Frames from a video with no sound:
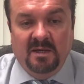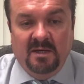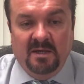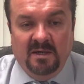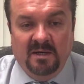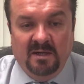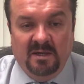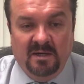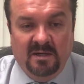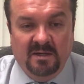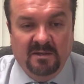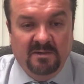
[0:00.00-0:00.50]

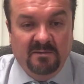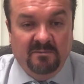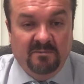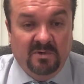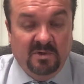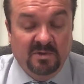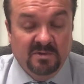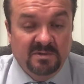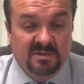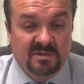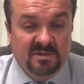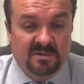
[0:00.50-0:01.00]
The
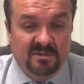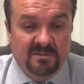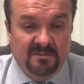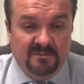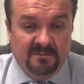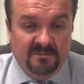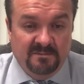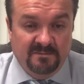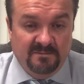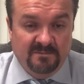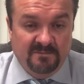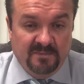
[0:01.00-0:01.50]
most
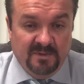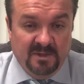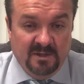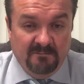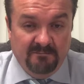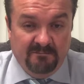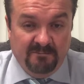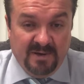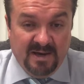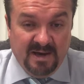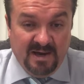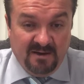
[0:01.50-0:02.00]

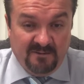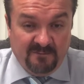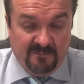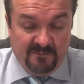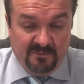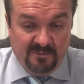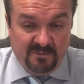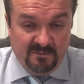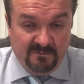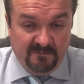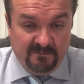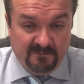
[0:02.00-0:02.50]

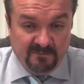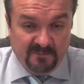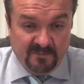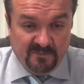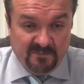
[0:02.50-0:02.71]
impactful